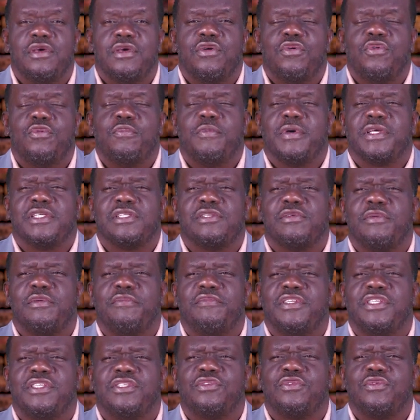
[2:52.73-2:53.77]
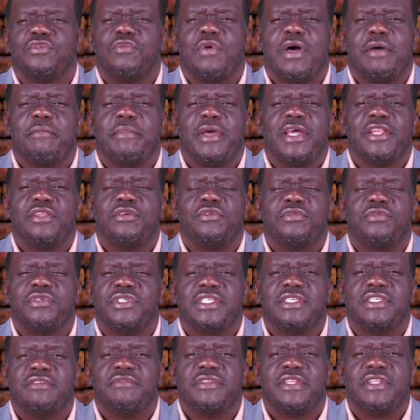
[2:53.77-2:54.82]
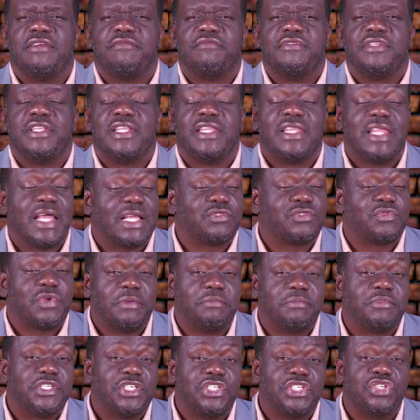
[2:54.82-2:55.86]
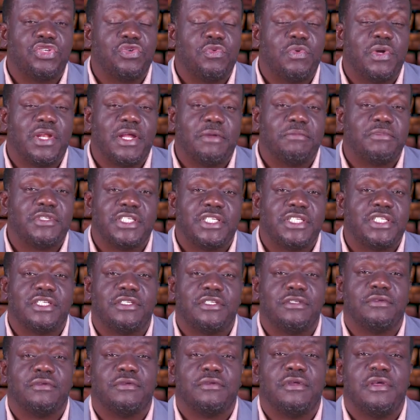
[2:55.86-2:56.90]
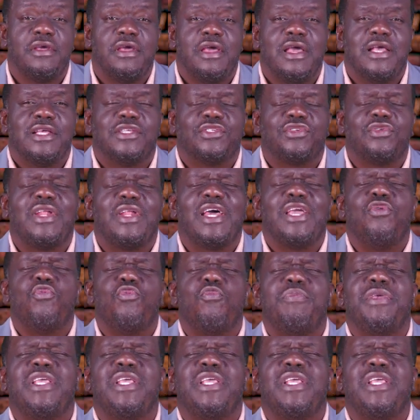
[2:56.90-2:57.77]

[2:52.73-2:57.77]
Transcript: Oh, Pastor, if it is so, why am I not receiving everything? That's why I'm teaching what I'm teaching you so that you